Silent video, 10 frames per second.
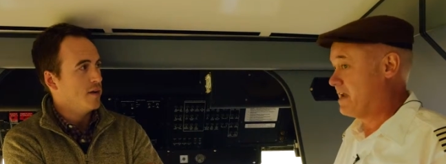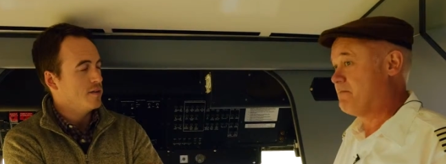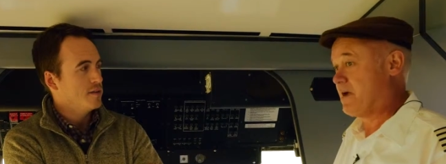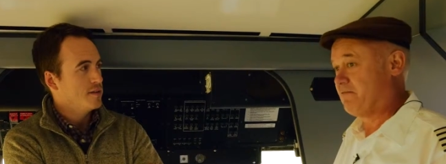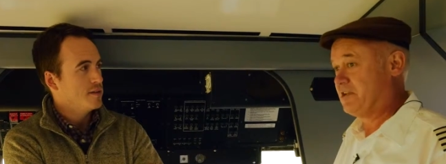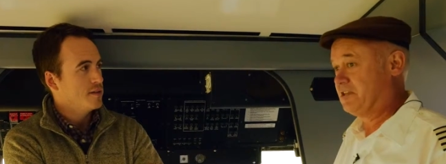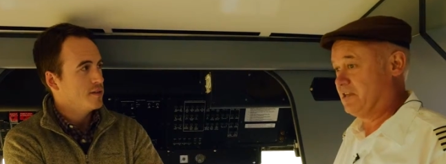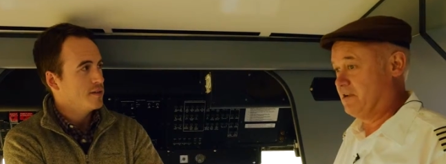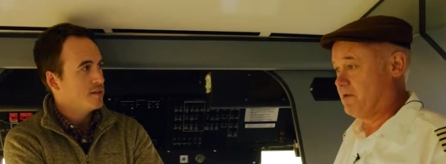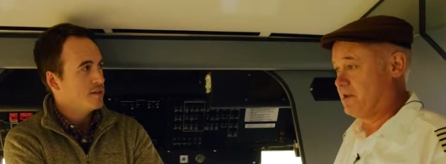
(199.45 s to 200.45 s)
Speaker 1: came back
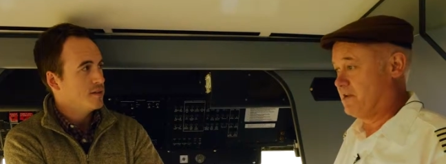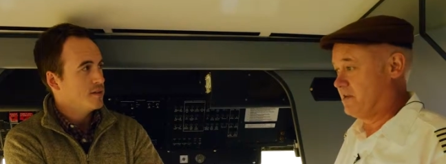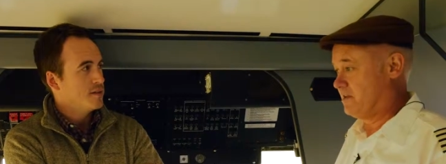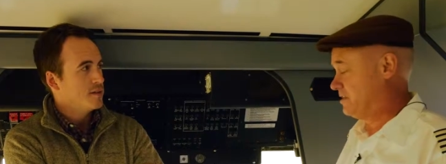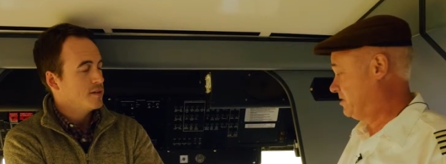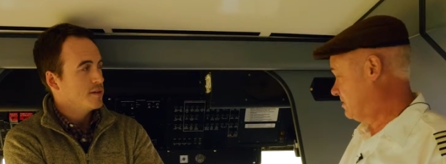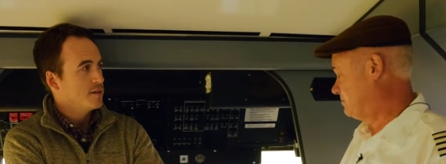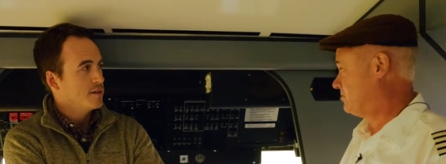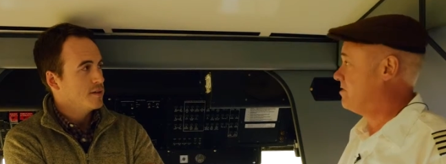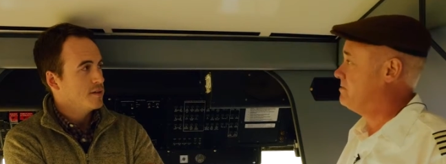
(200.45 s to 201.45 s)
recently when uh, this ship
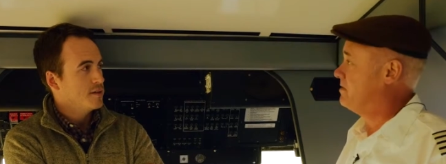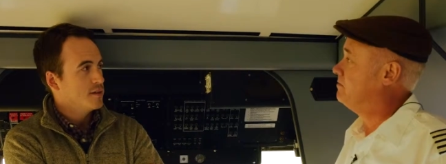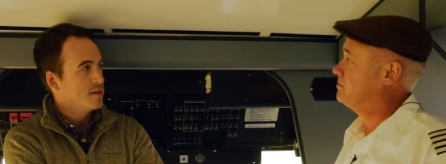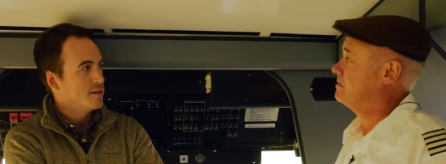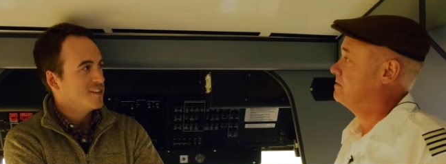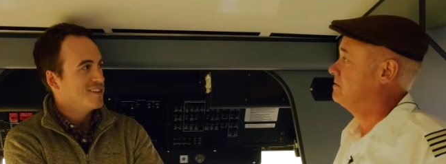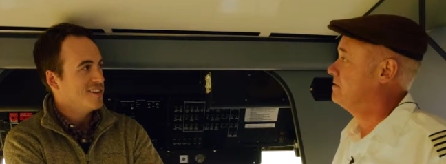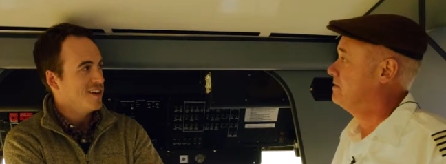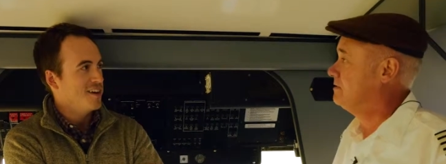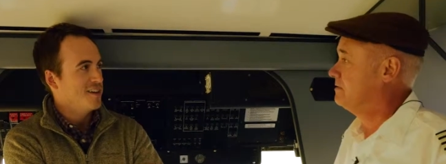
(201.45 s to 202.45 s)
was rebuilt
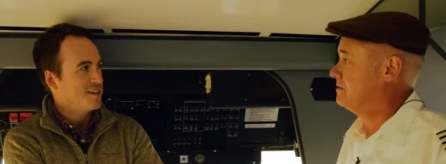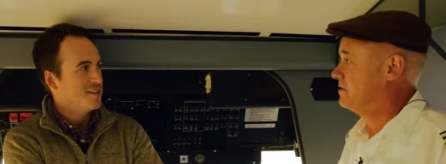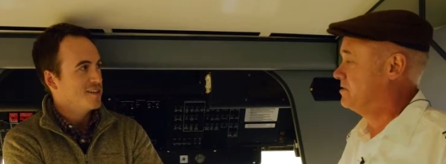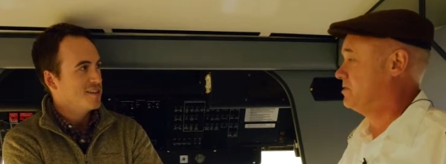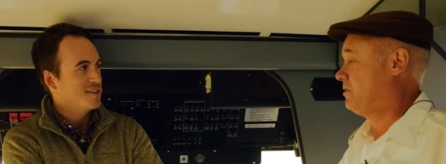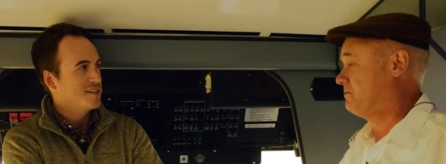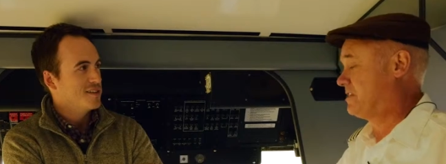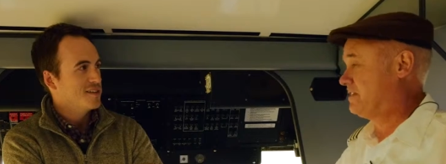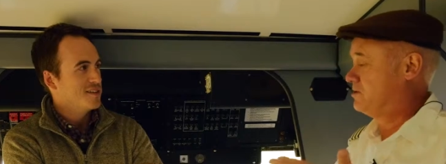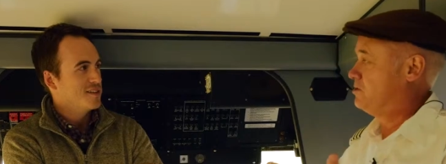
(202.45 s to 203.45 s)
yeah. Because it's
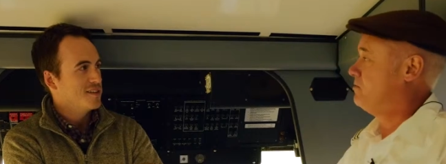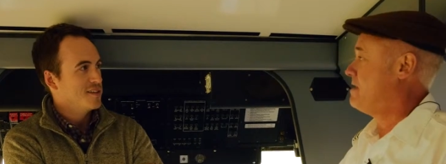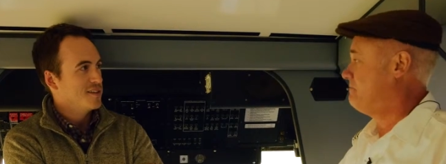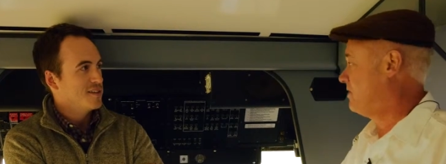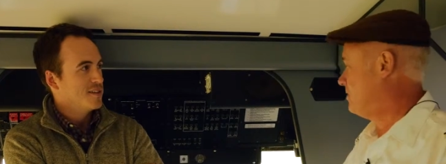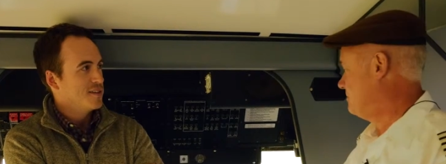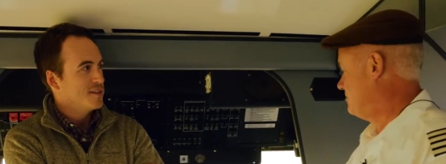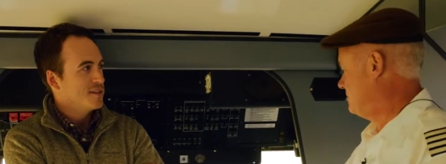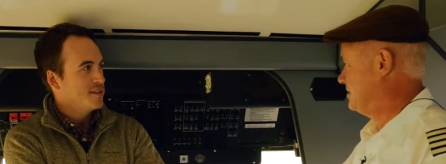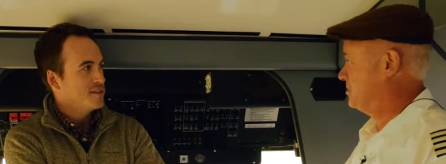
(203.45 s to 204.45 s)
obviously had a new envelope
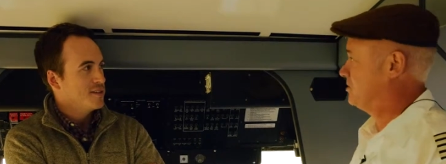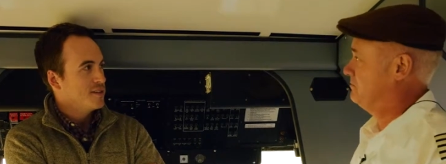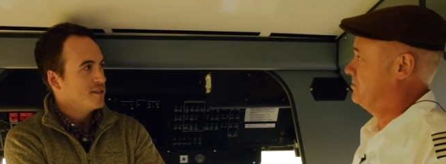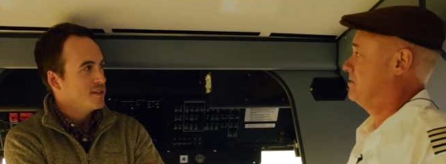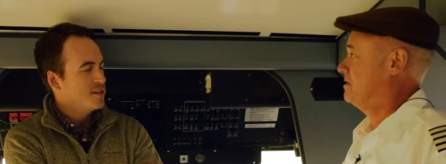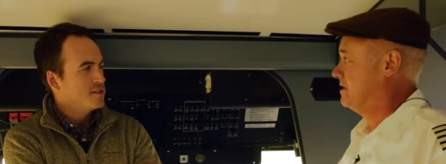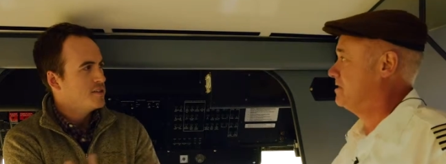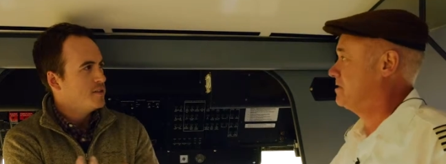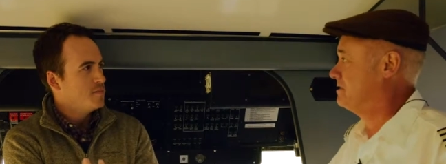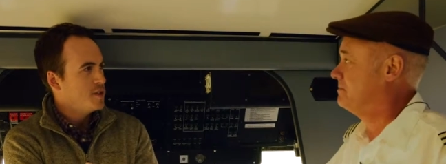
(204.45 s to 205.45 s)
and new instruments and
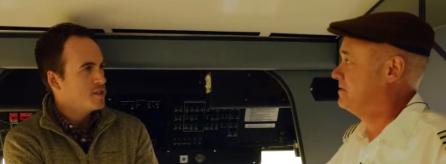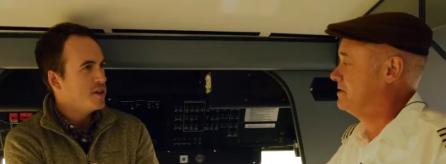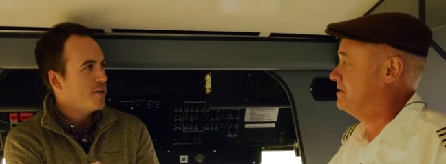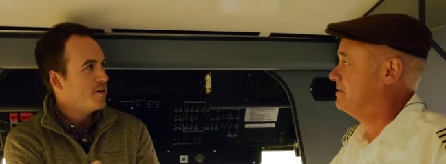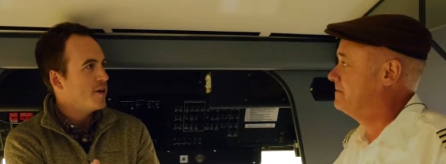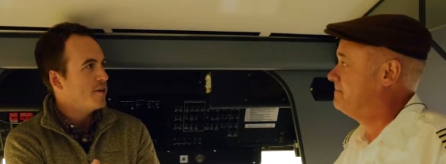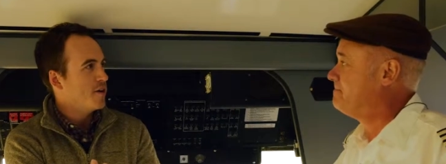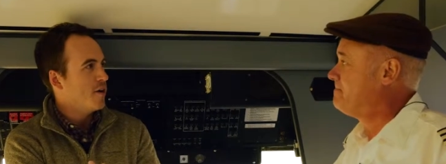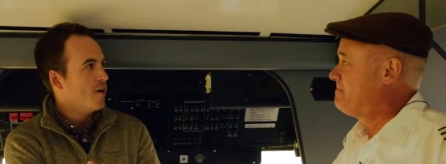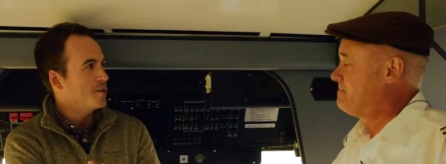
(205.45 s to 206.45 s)
things.
Speaker 2: It's, near and dear to
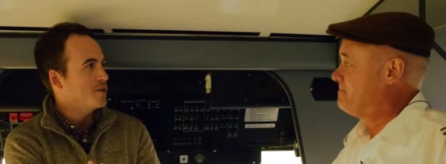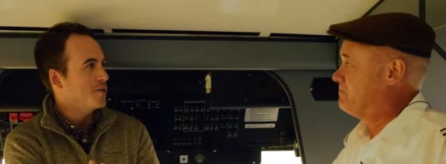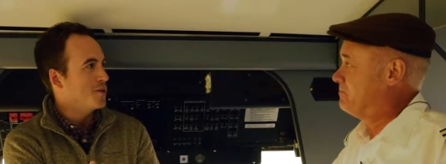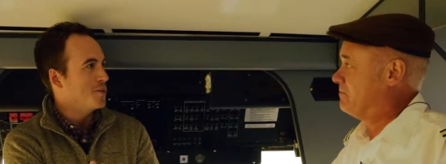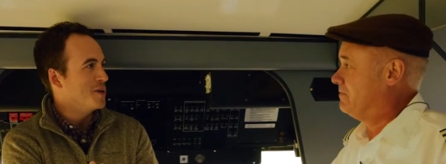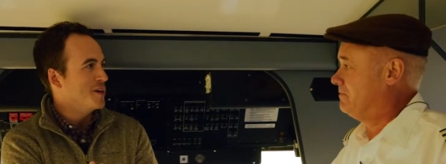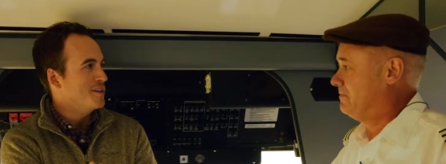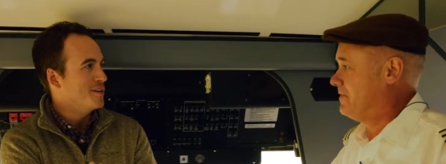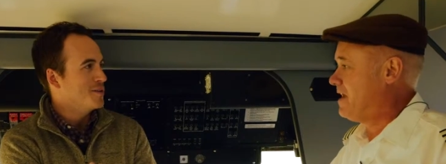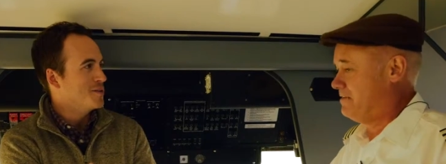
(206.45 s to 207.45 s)
your heart, too, a little
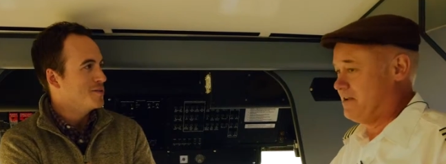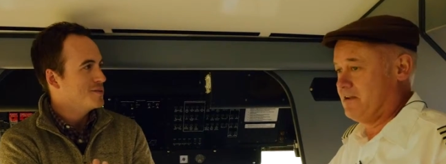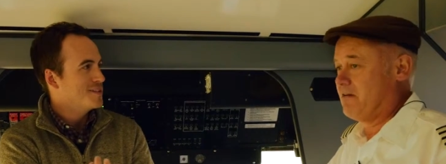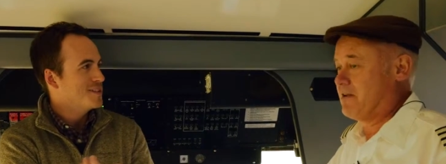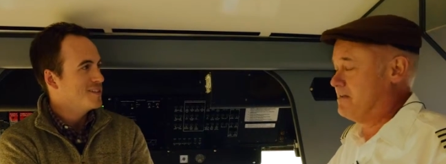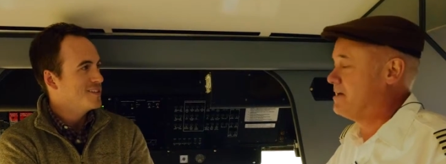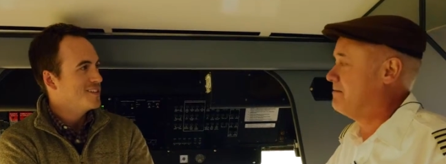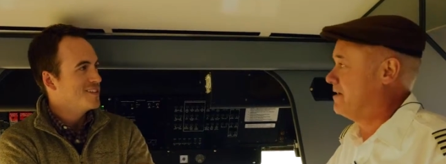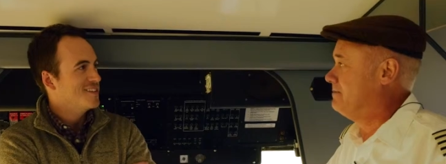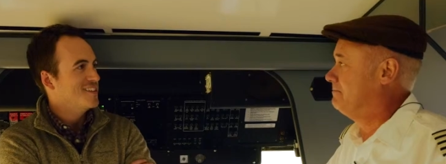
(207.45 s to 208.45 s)
bit. Yeah, they're great. They're
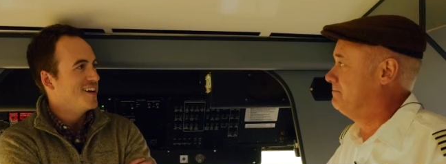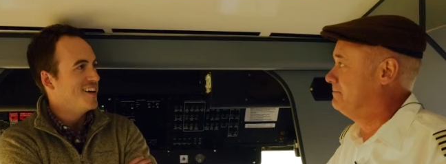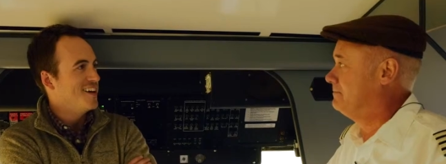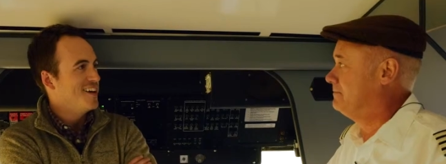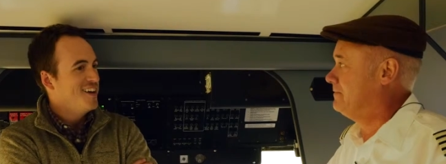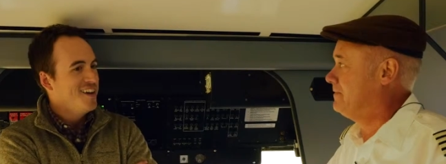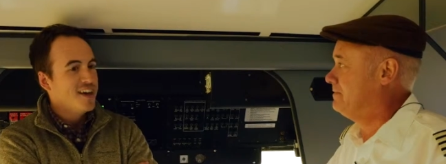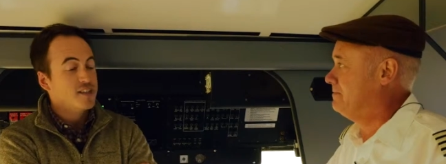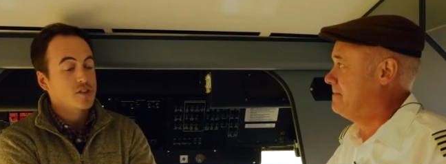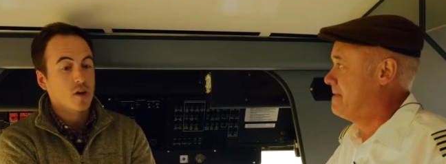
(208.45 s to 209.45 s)
great. Yeah.
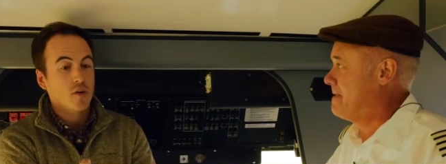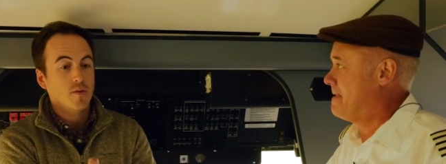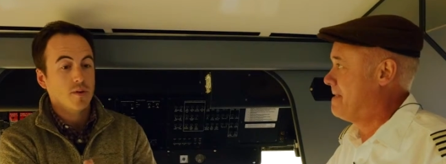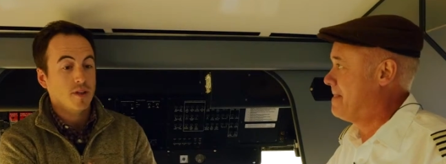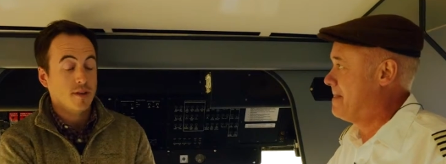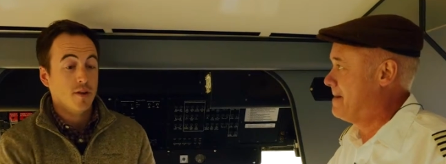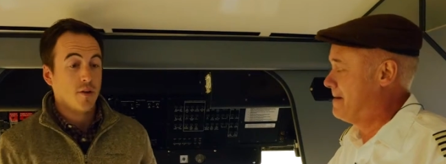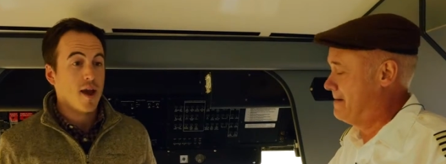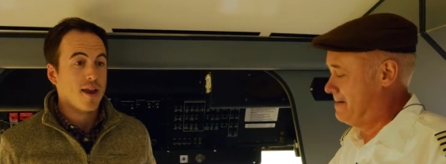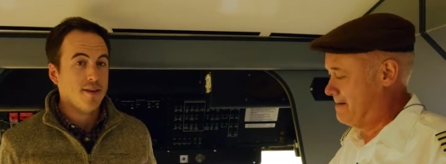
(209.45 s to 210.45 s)
And so it,
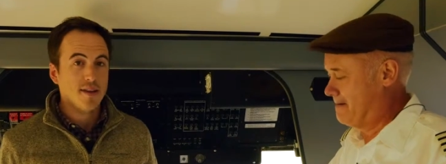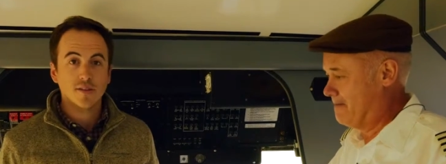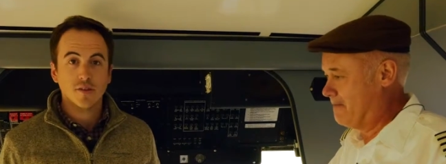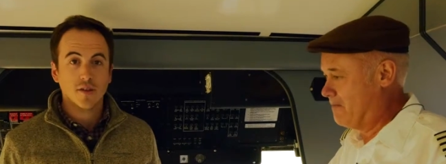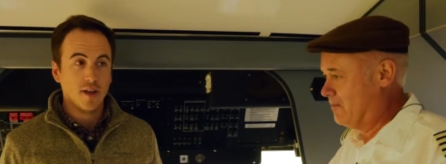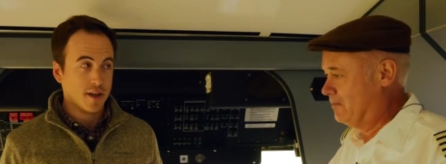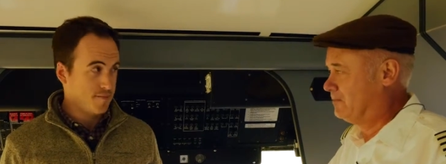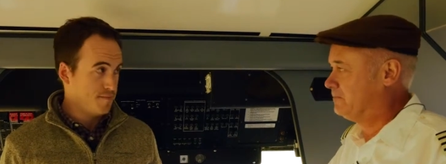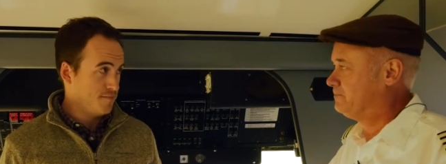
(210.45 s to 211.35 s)
you're right. It does look like a,